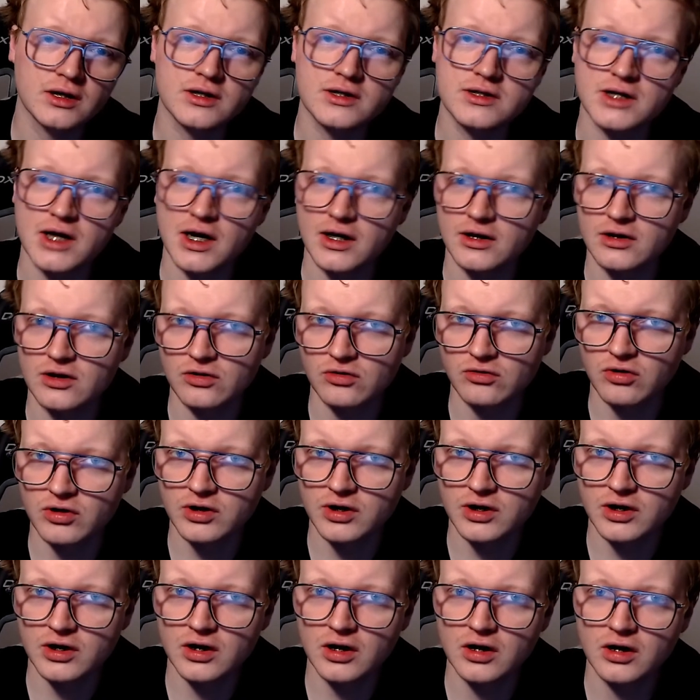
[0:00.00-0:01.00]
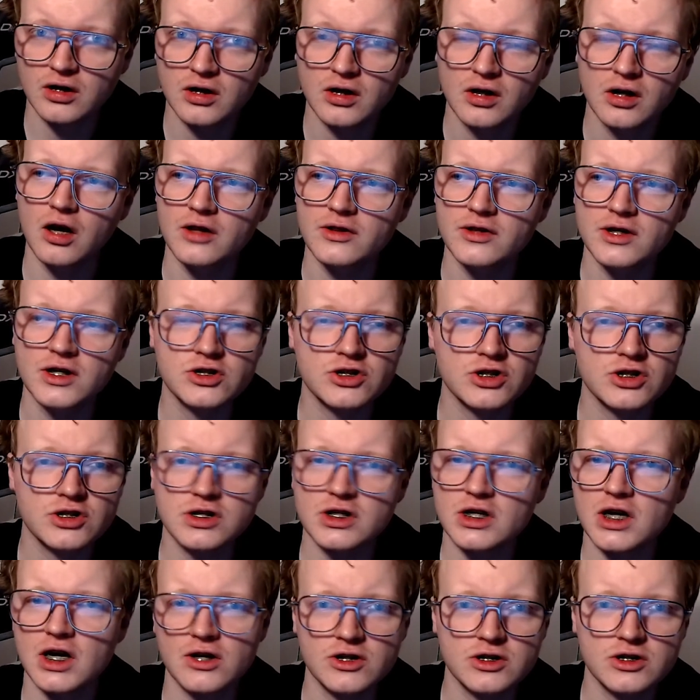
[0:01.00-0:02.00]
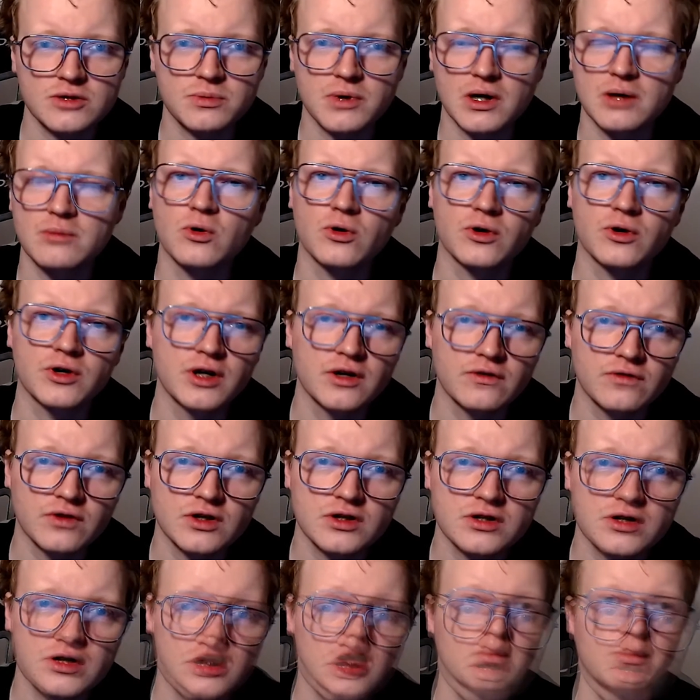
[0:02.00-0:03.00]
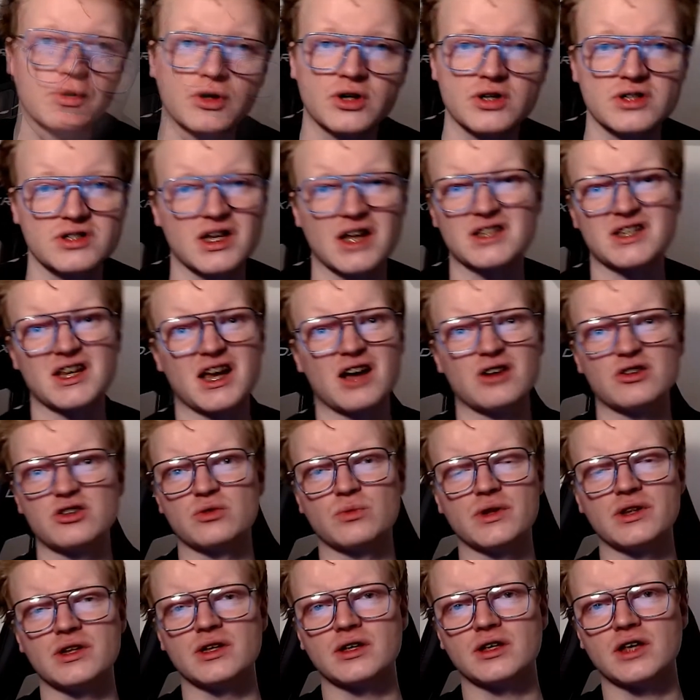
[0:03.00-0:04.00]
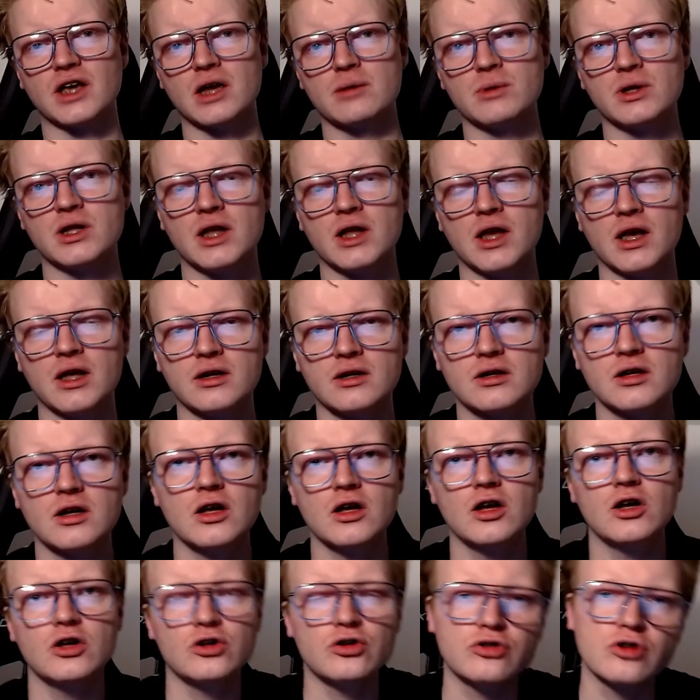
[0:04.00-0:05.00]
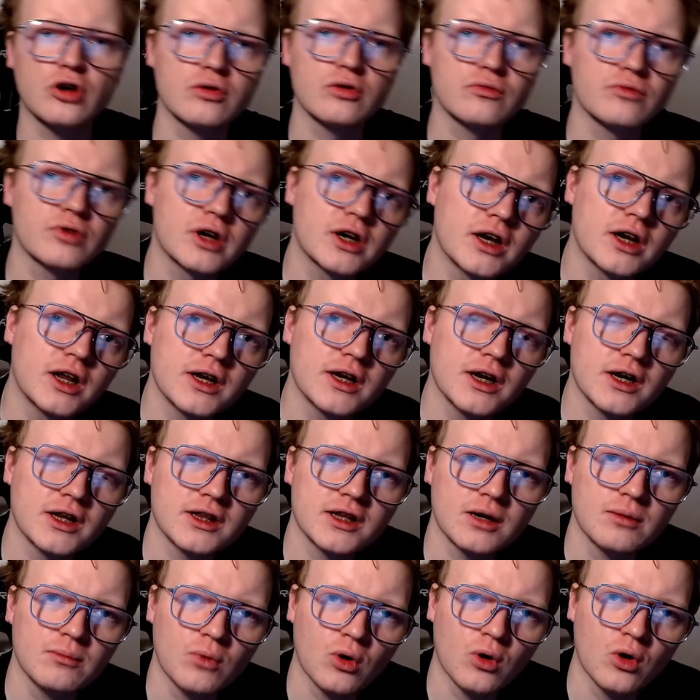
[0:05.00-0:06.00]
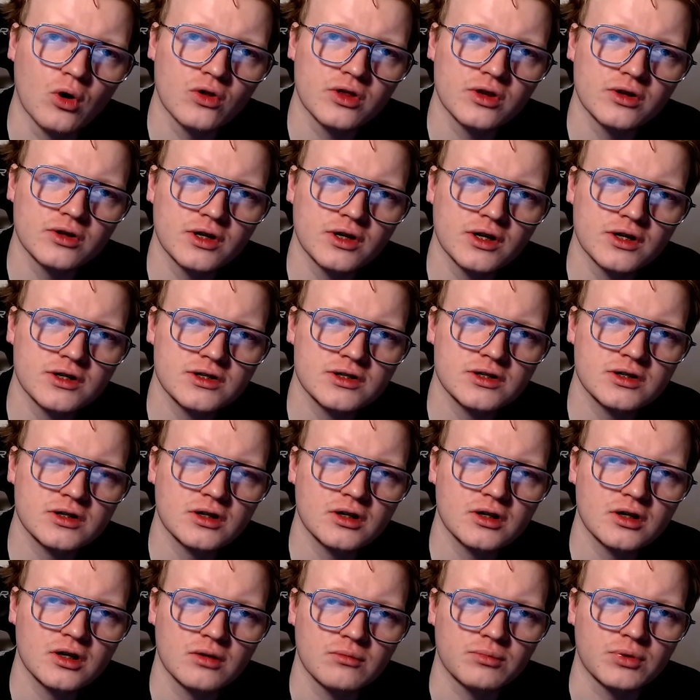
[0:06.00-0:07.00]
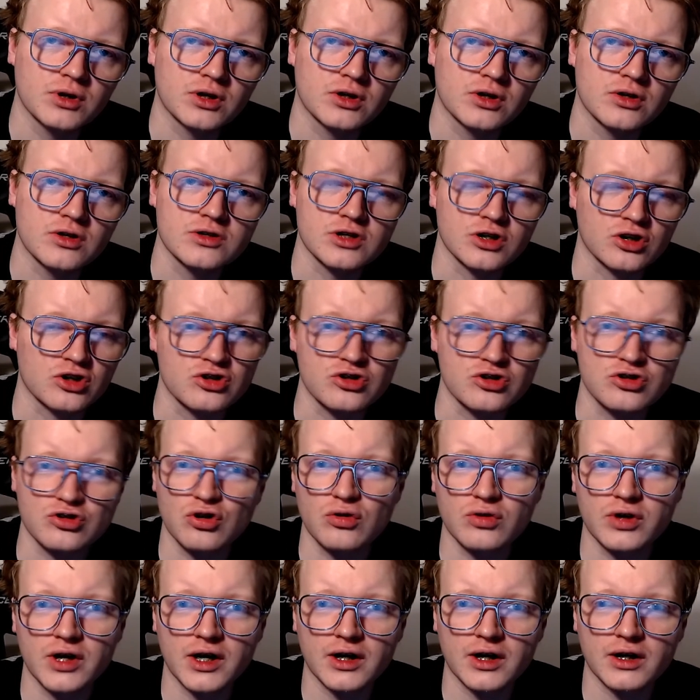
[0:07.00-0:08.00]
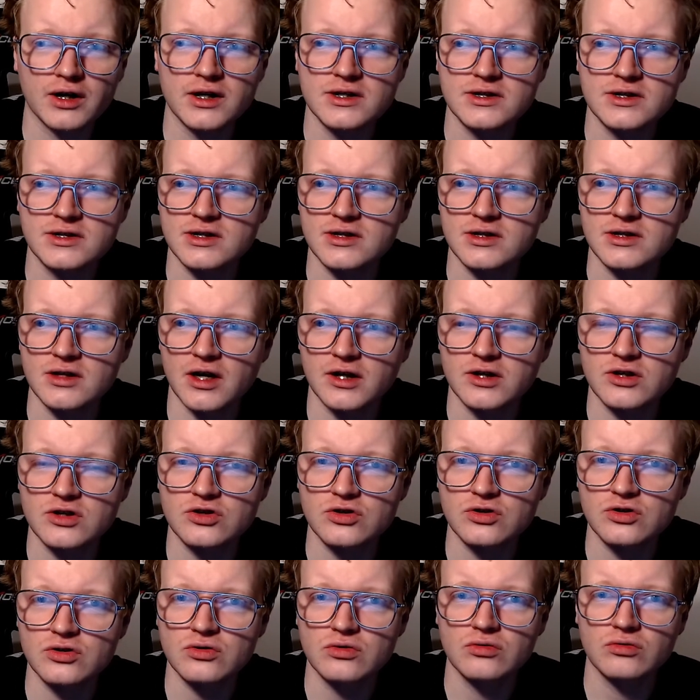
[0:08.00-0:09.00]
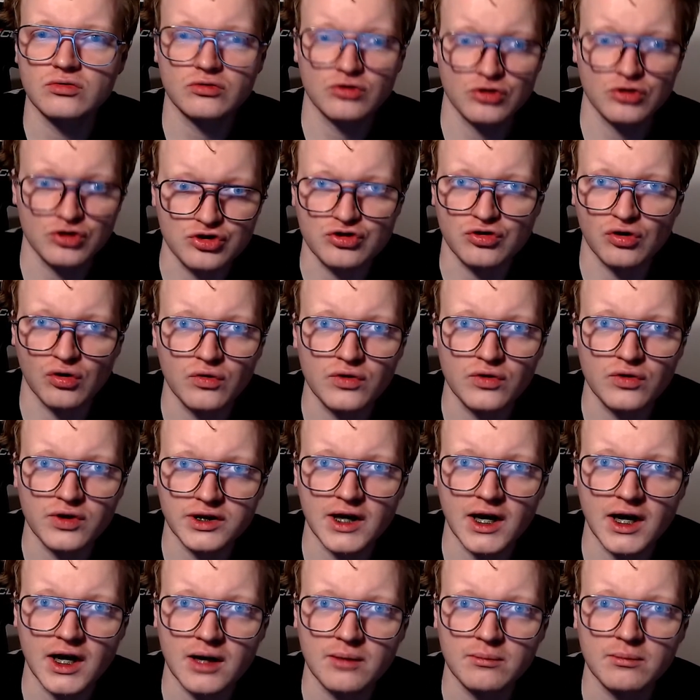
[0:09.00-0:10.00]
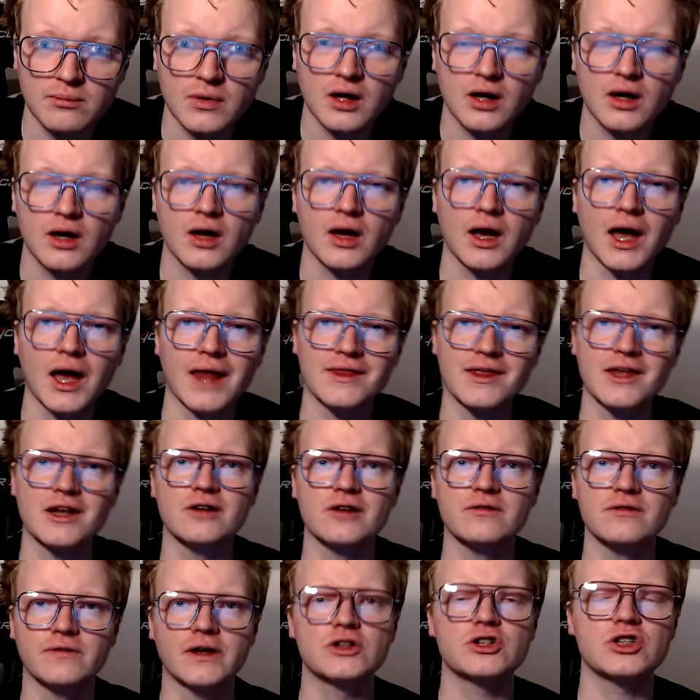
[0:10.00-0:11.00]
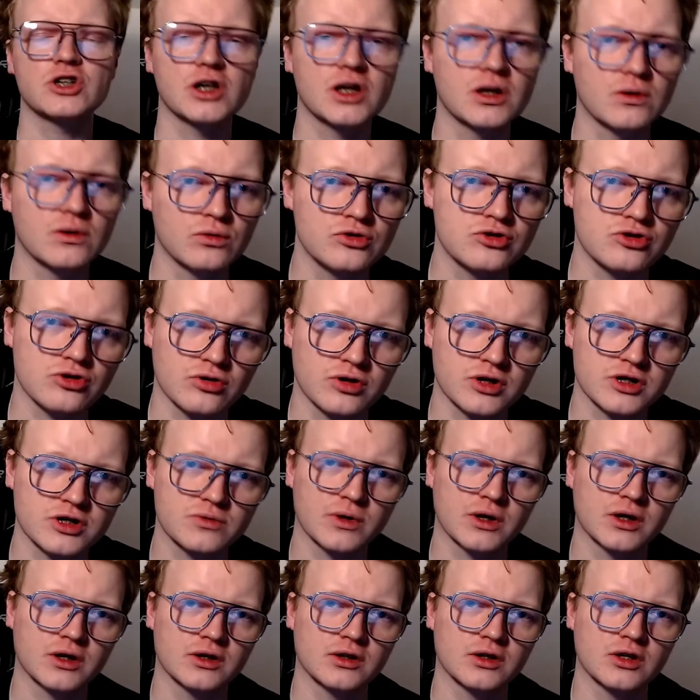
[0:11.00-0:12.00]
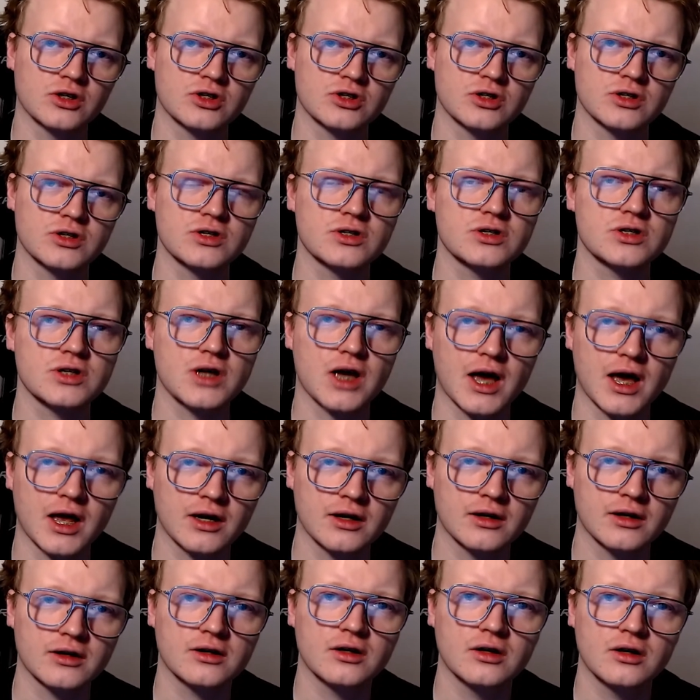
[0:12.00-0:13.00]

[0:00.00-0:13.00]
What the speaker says: and the Chronicler. These just allow you to play more Anivias because that's how you win the game in the end. You don't really need anything more than this because a control deck is designed to control the game, and then eventually it will draw its win conditions and